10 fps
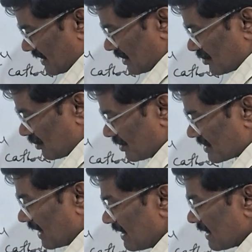In the
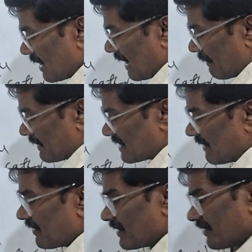solution, copper
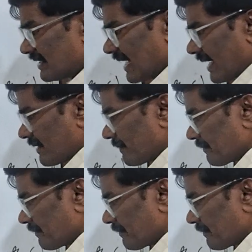sulfate we take.